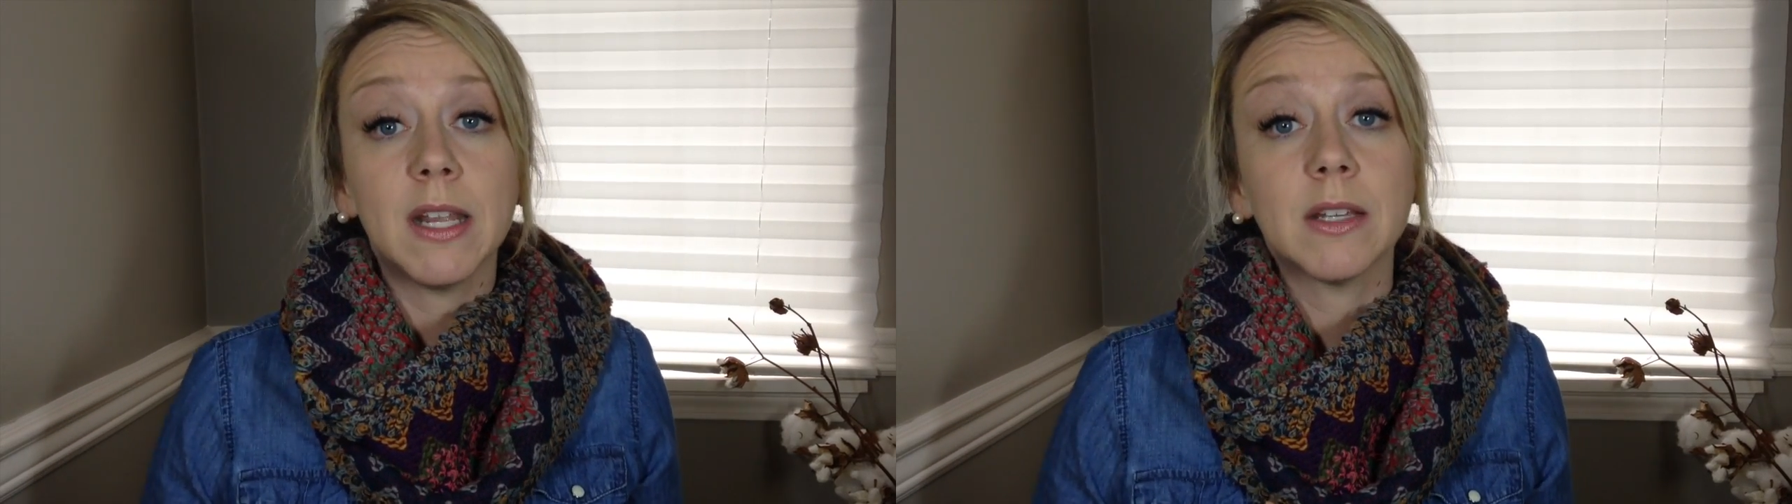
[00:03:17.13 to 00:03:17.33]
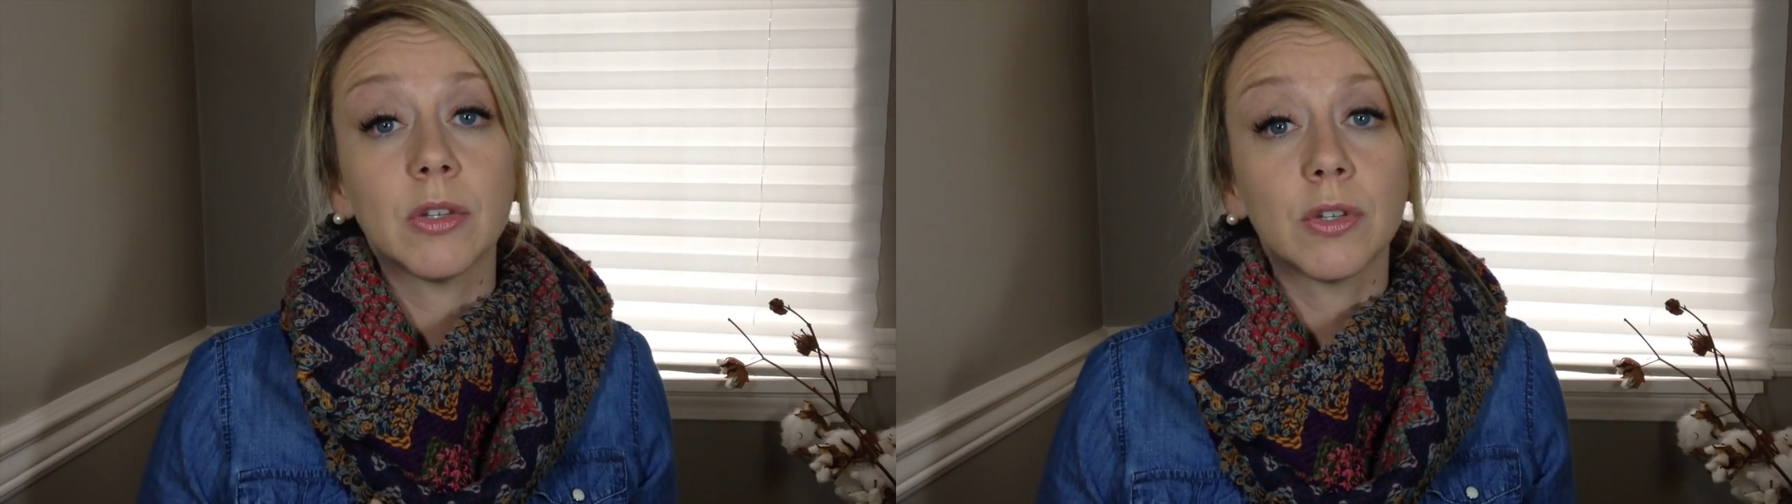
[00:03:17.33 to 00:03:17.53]

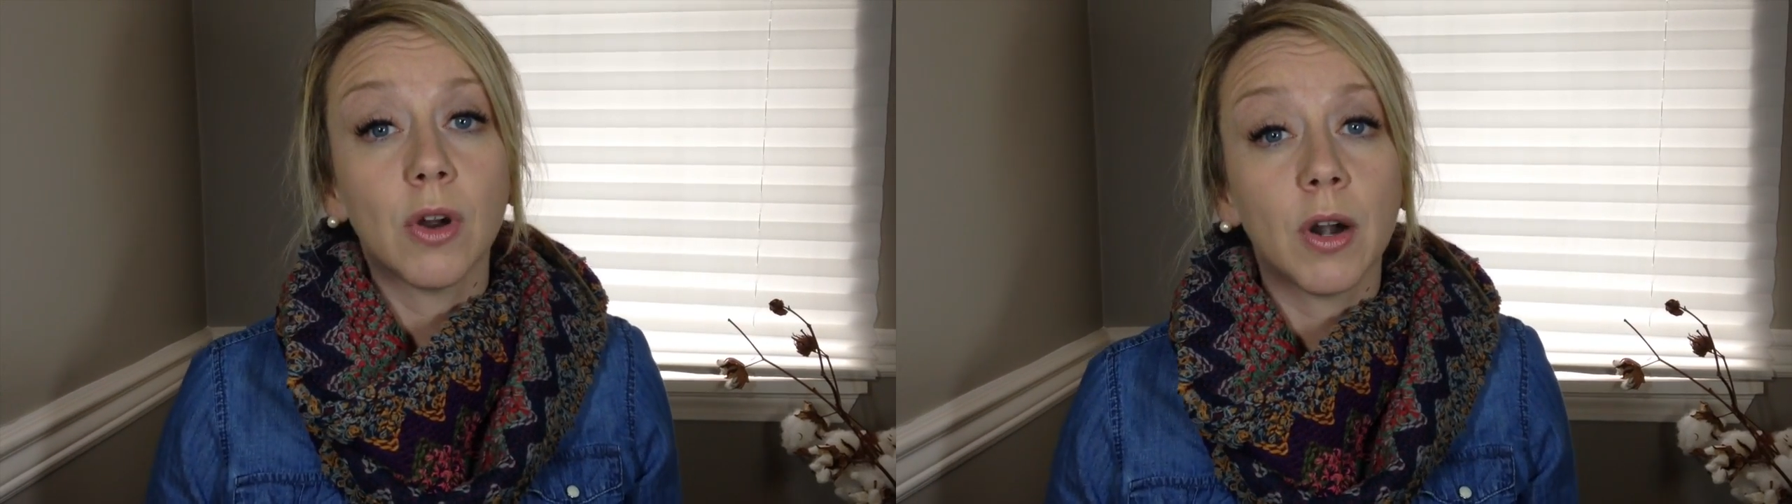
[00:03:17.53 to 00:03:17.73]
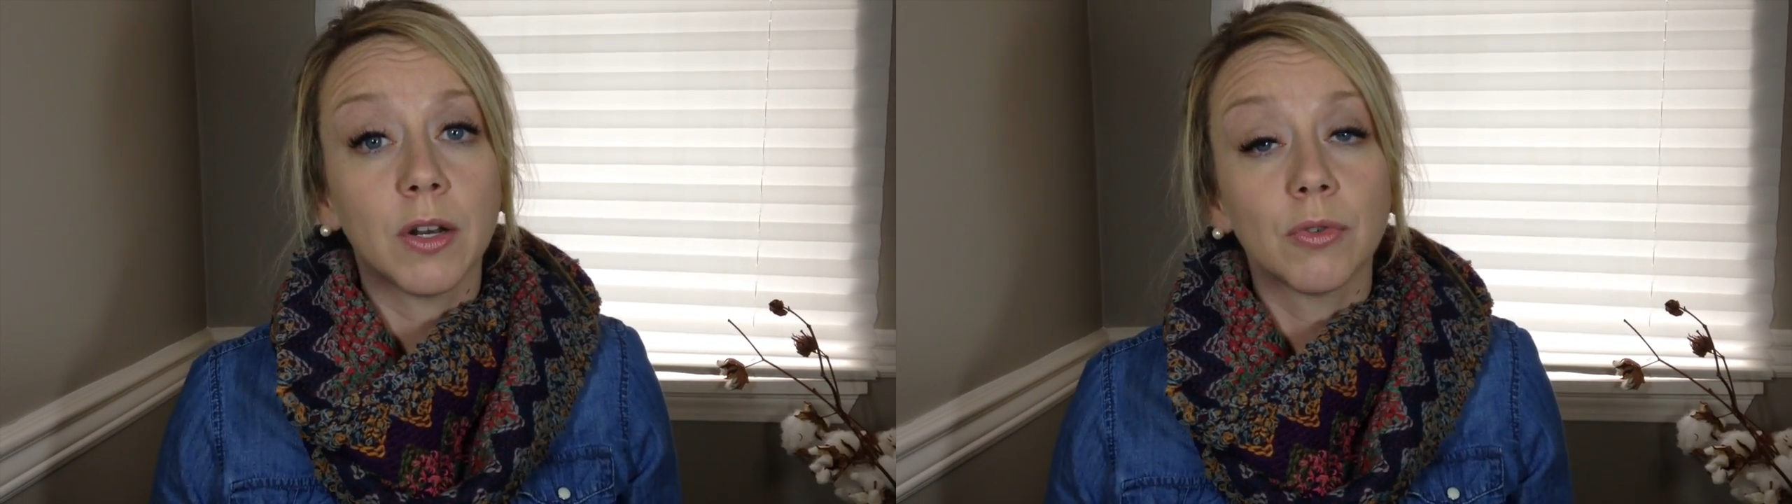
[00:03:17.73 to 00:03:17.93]
to get
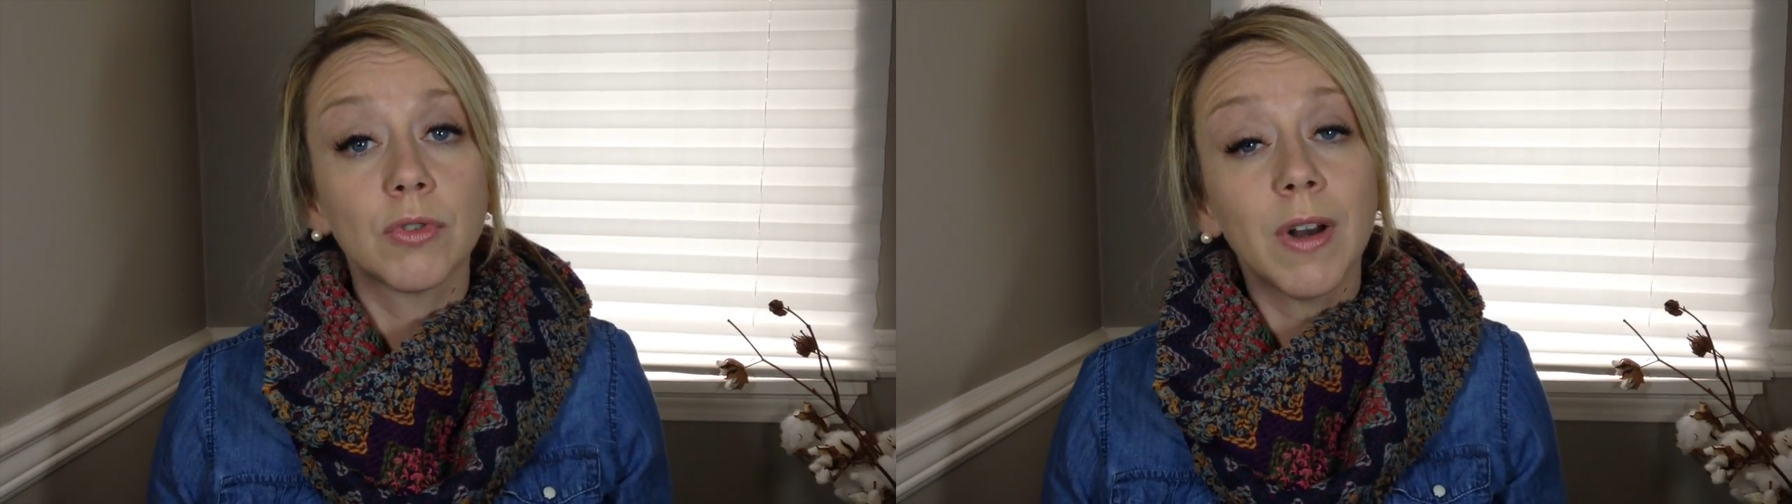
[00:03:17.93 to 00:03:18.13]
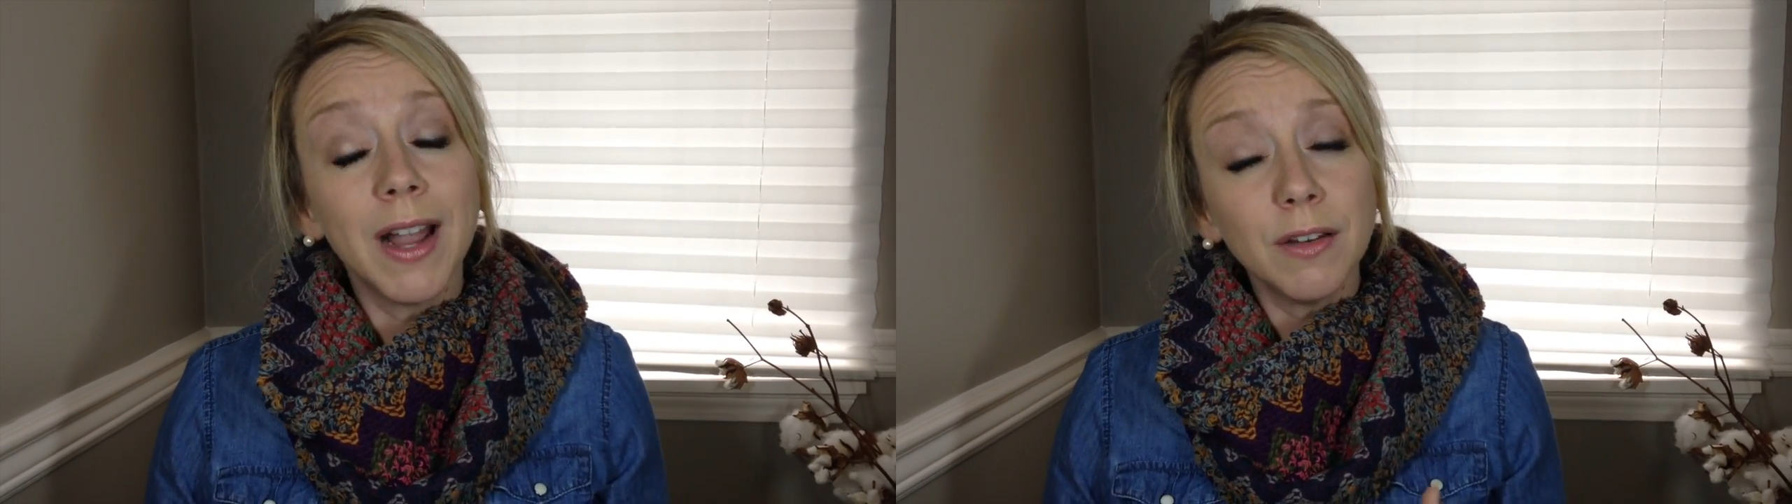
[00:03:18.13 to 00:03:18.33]
started on
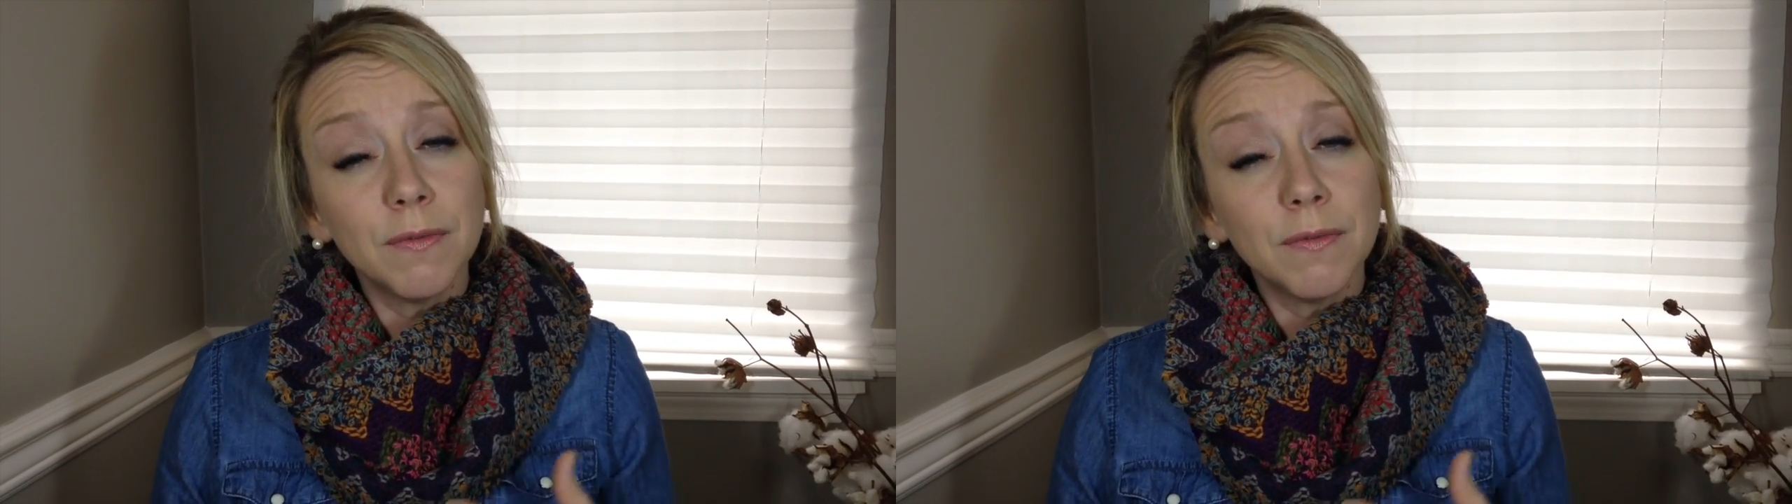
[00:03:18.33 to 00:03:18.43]
trying